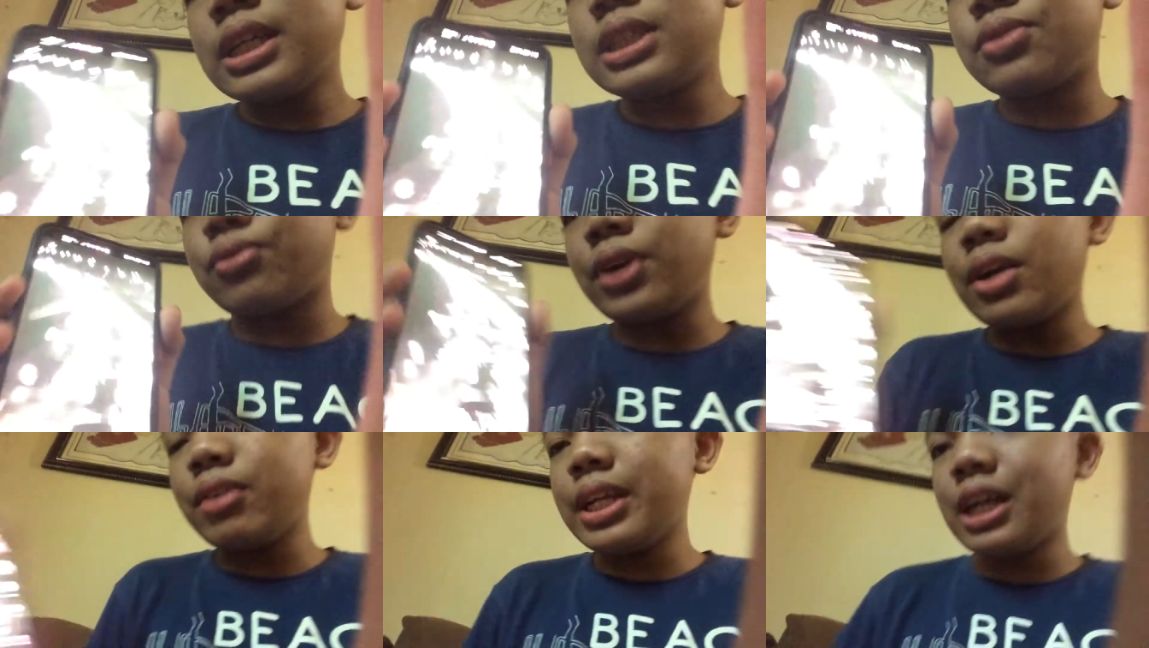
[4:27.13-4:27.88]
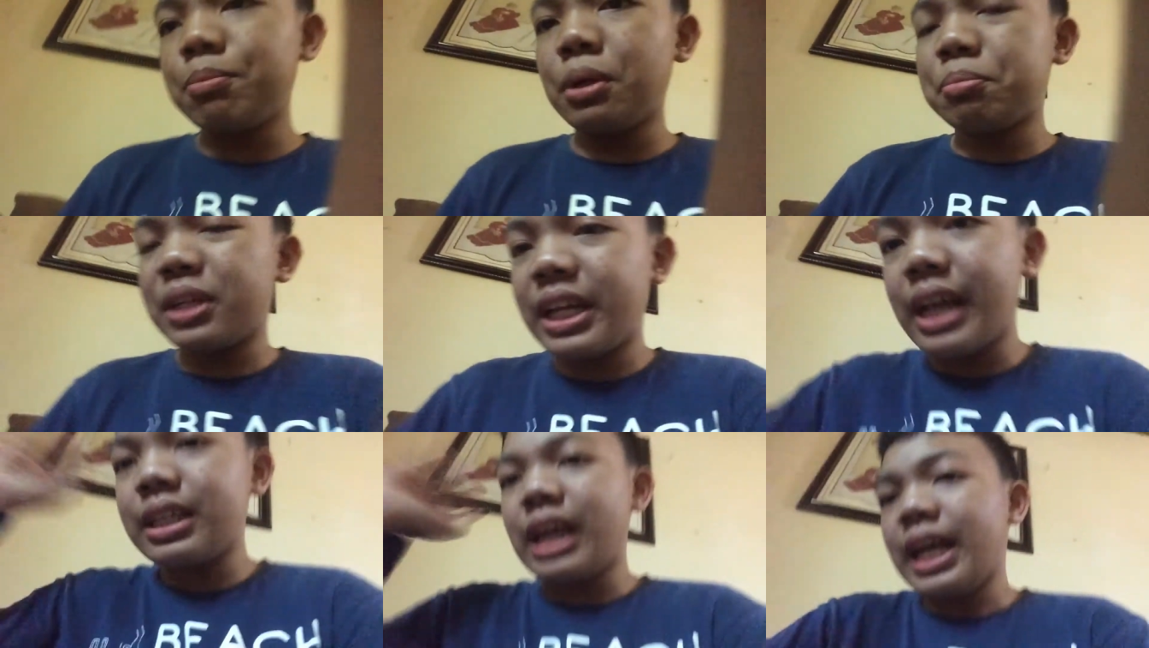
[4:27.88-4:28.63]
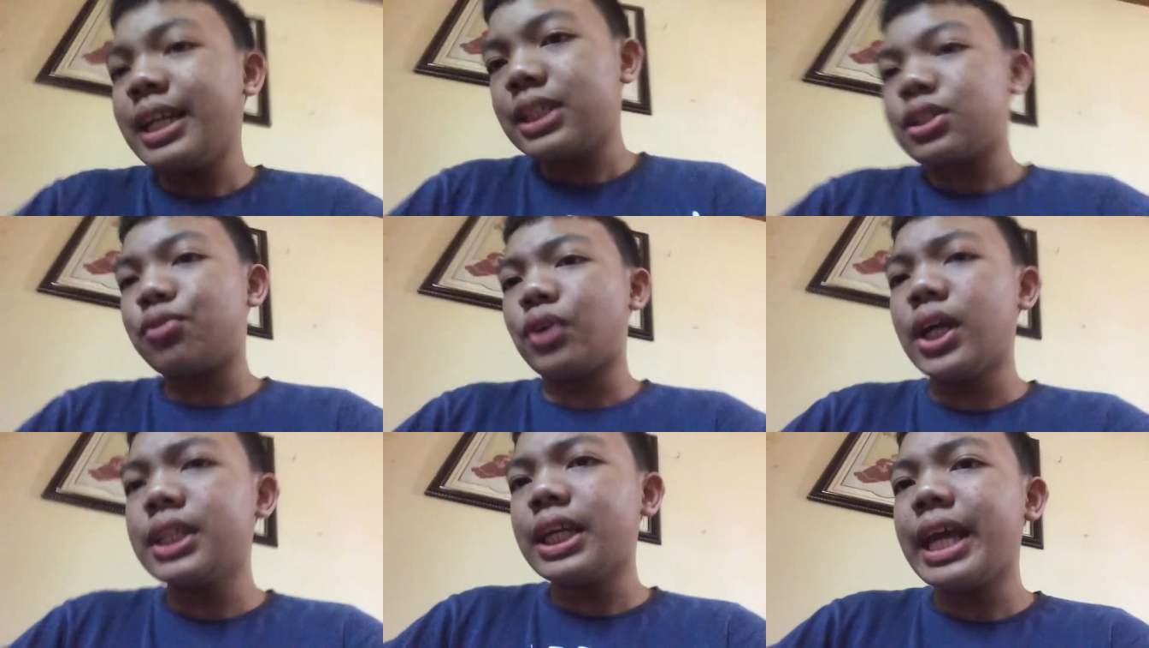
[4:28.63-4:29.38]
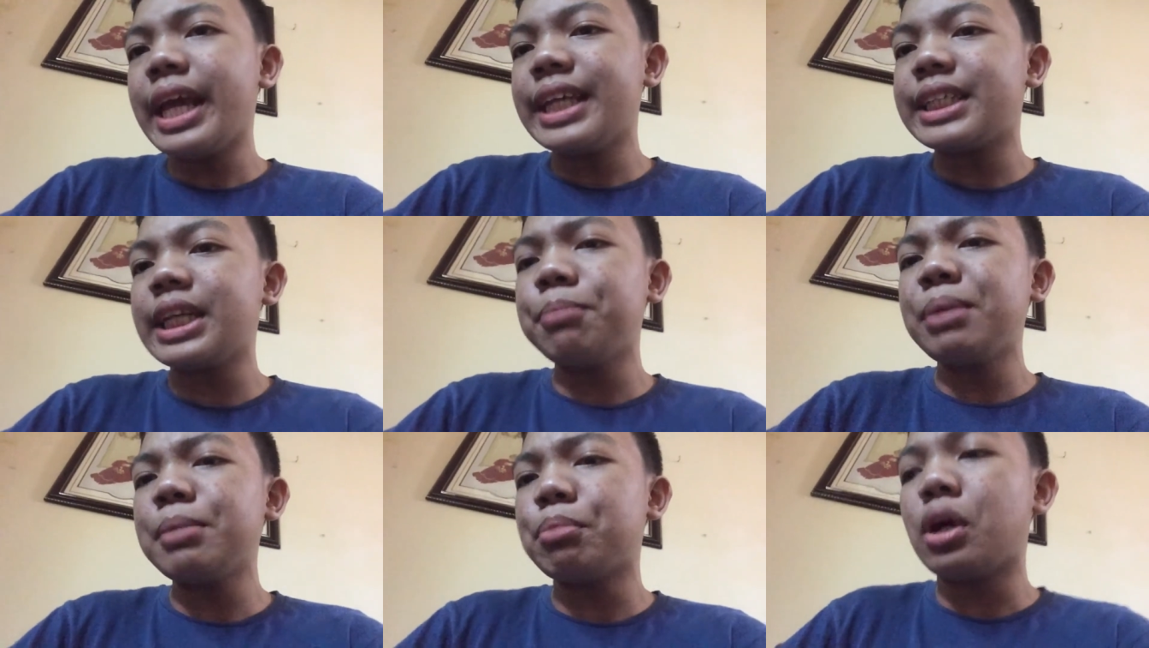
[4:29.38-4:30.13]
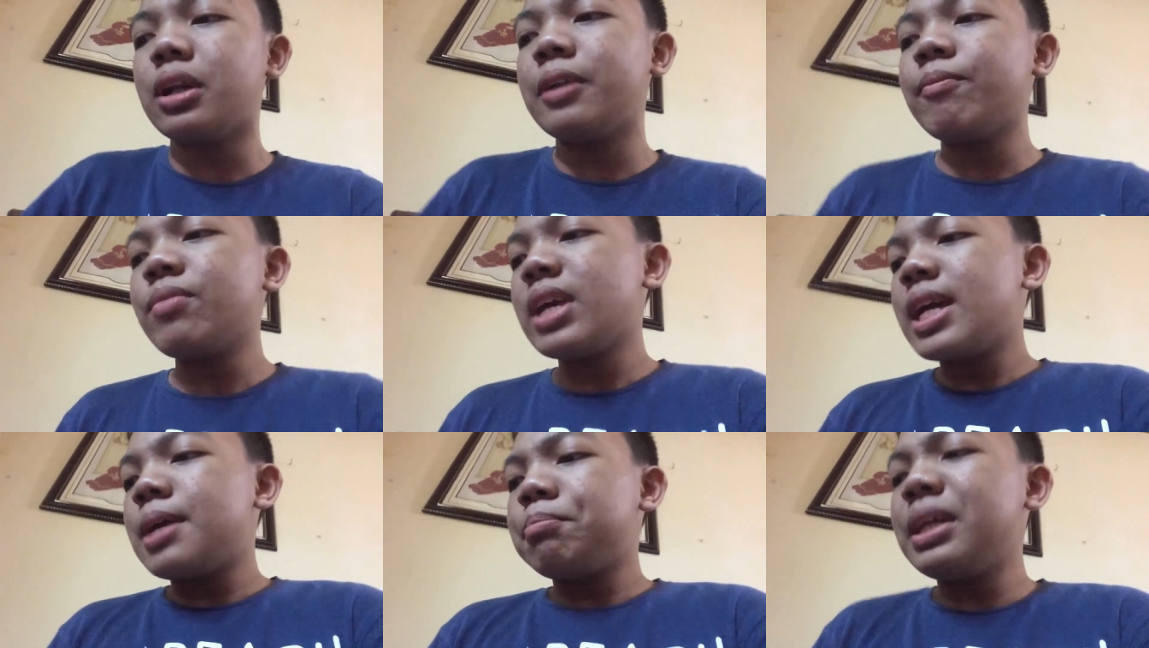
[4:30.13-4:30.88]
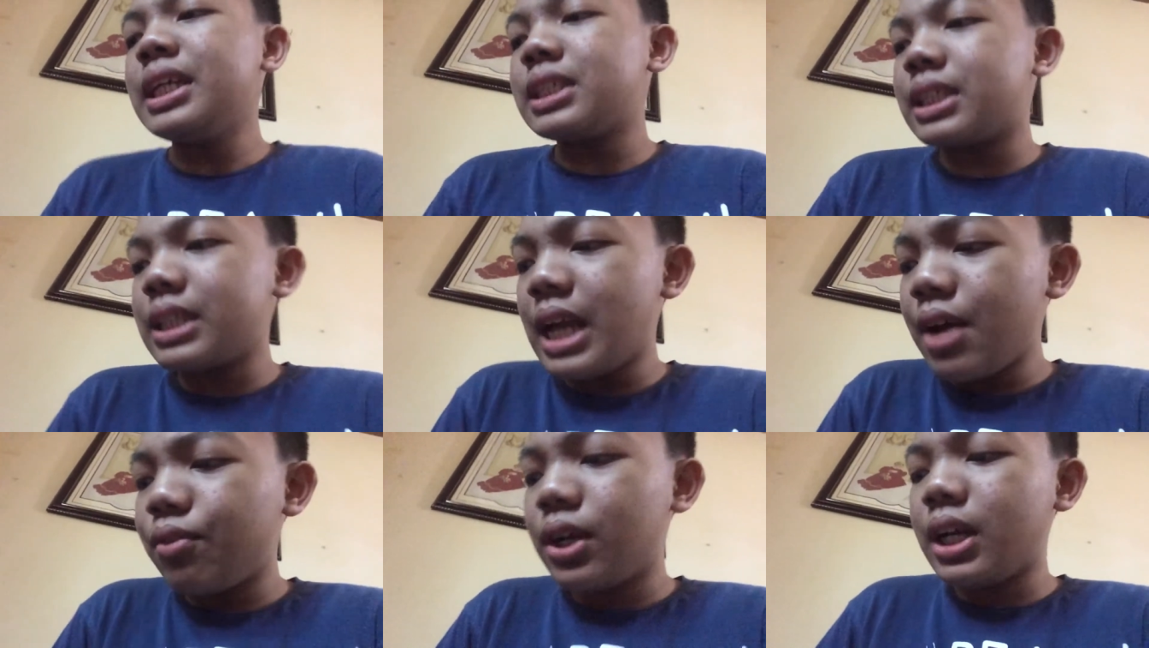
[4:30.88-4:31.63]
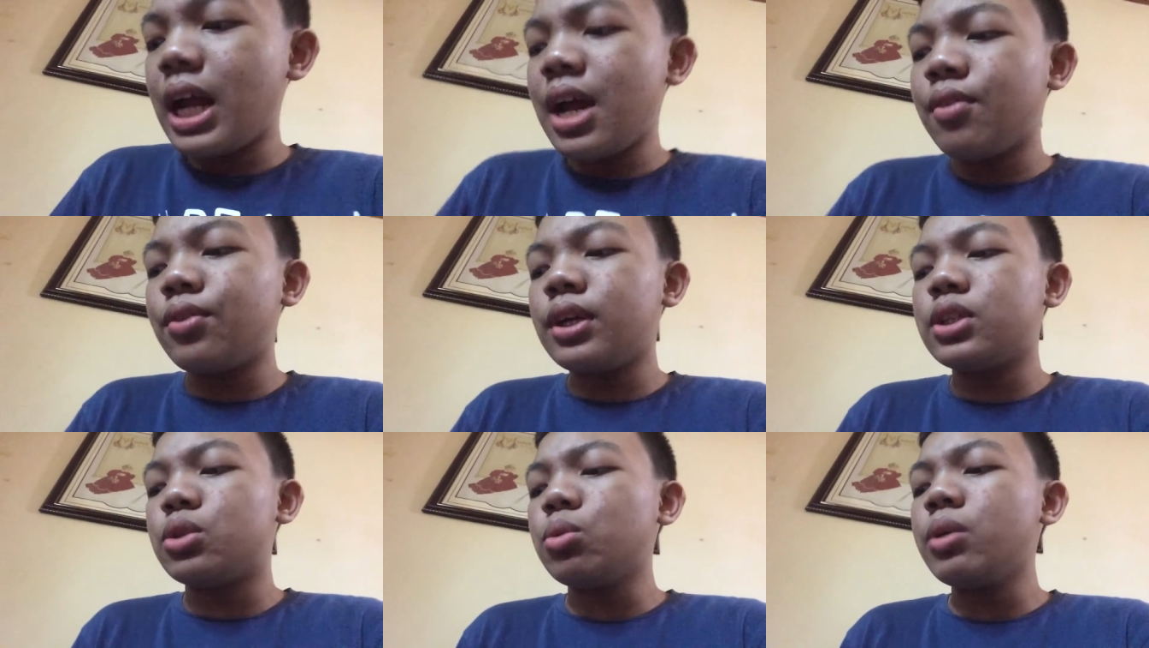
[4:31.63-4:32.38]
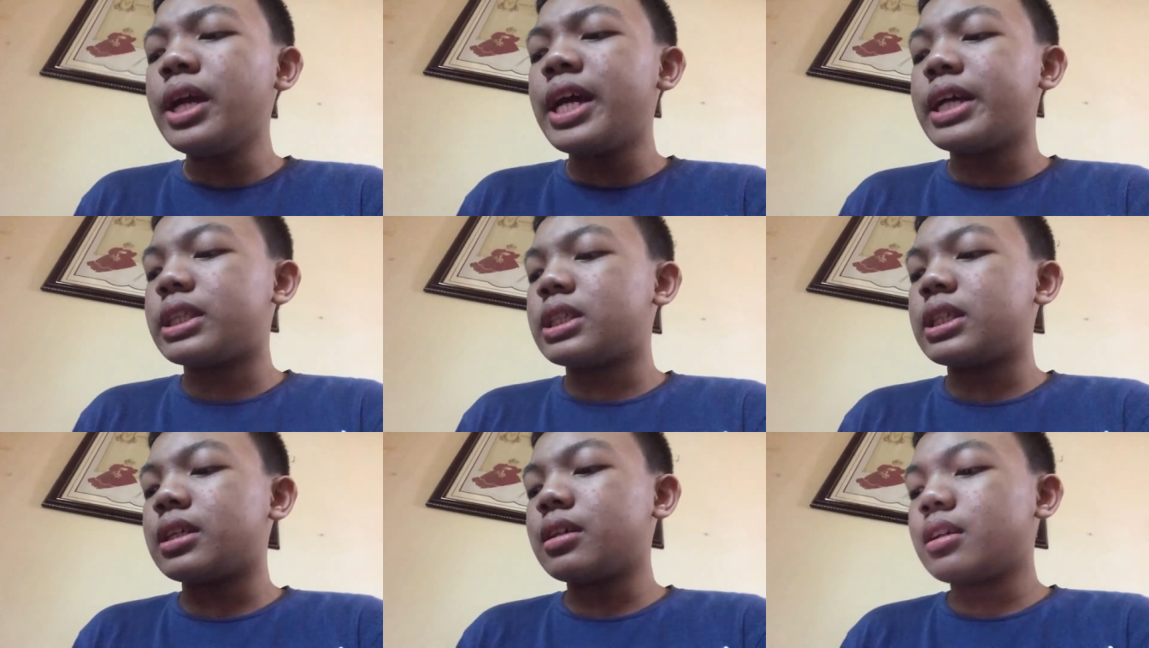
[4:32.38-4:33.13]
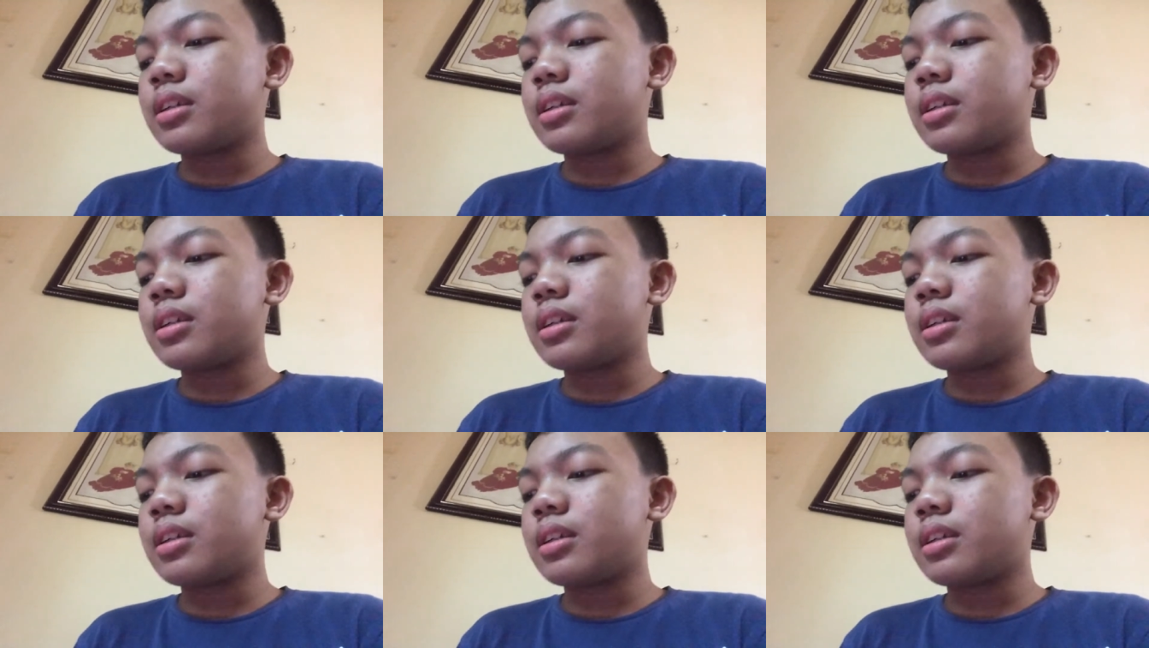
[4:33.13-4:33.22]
It's very inappropriate and it's for the lazy people. Please never ever do it.